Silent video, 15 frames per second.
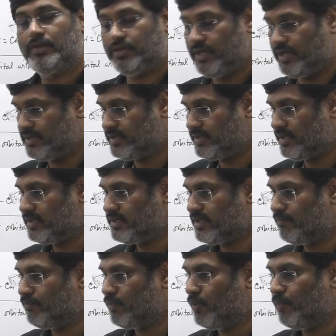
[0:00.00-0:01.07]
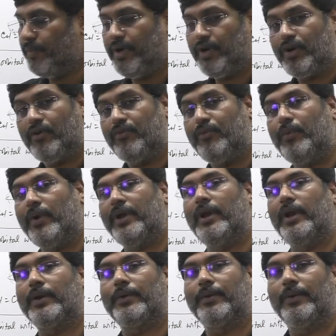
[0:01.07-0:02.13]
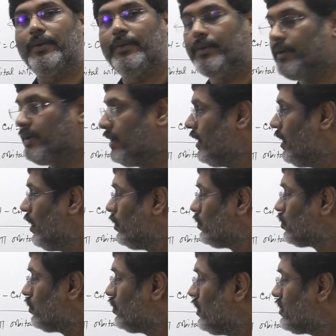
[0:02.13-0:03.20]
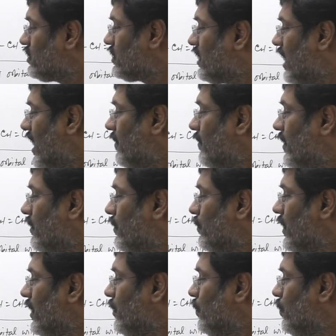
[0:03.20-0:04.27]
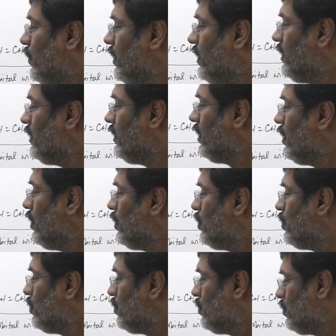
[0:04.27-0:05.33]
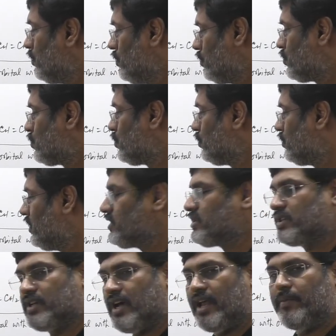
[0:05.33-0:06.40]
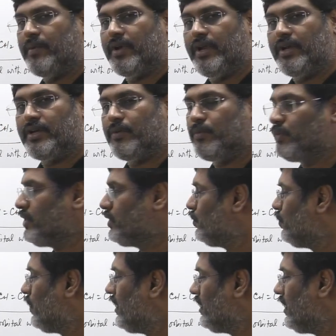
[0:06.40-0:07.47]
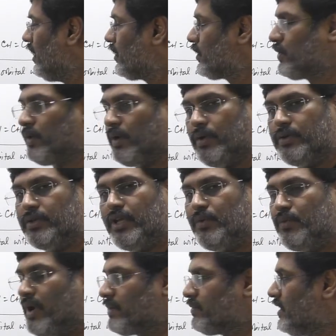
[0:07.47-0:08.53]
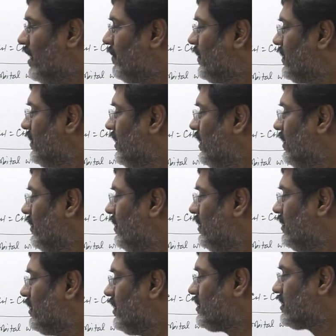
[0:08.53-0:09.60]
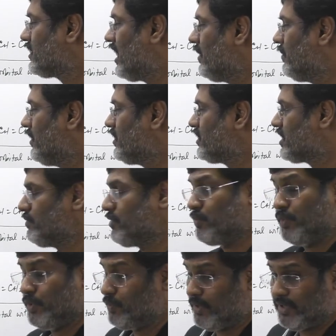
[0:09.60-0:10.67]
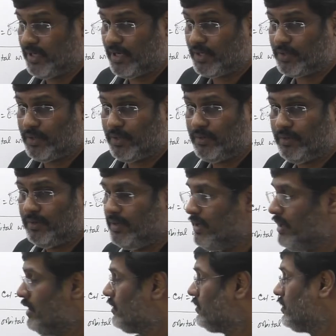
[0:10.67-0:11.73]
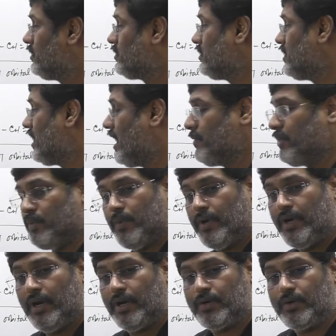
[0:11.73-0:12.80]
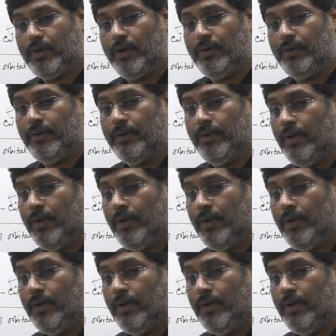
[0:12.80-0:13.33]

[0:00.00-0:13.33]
This is the movement of one electron. So this carbon, when going to this carbon atom with one electron, then what will happen there? This carbon is coming with one electron. This is having one electron.